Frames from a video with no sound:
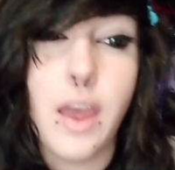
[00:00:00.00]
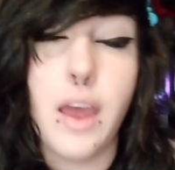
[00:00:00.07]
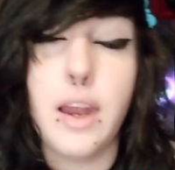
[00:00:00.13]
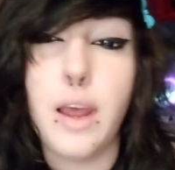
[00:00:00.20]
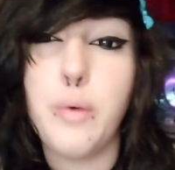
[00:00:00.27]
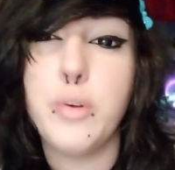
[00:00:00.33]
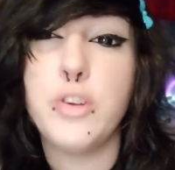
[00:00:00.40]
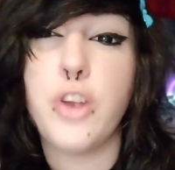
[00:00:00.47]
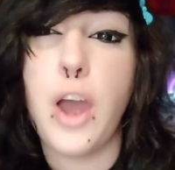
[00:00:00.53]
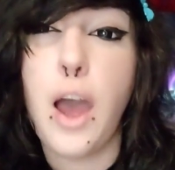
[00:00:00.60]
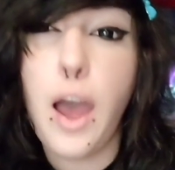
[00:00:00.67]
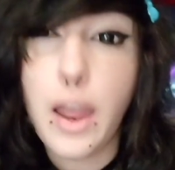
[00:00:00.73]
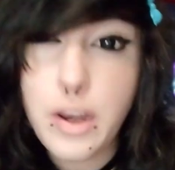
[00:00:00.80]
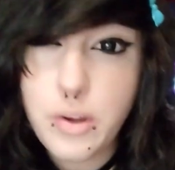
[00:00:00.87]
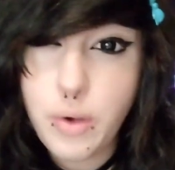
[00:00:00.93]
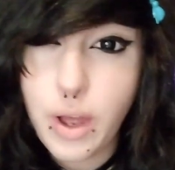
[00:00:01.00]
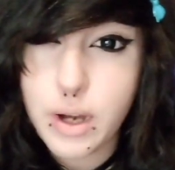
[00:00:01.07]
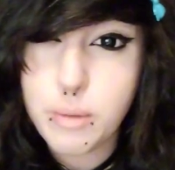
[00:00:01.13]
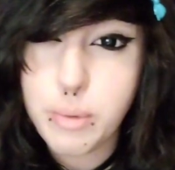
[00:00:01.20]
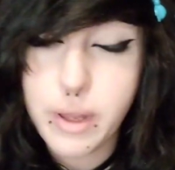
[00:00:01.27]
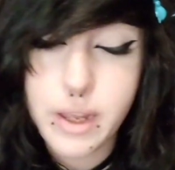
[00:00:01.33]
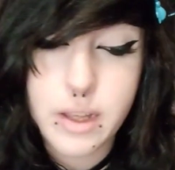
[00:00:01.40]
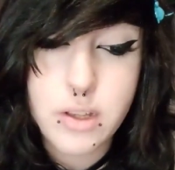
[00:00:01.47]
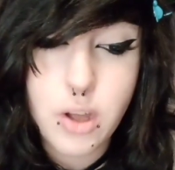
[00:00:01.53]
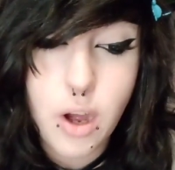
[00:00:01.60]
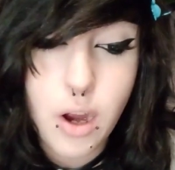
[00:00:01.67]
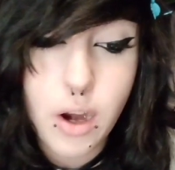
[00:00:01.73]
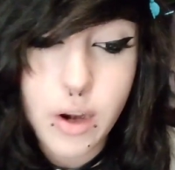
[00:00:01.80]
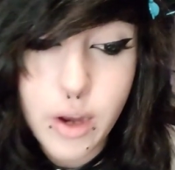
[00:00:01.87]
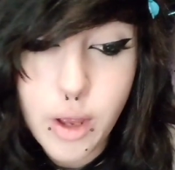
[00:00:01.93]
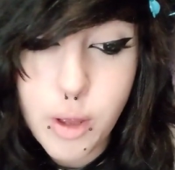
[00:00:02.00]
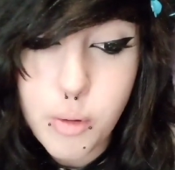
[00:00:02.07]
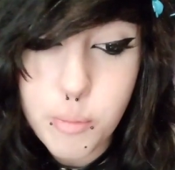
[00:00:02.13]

and I wish I knew how to play guitar,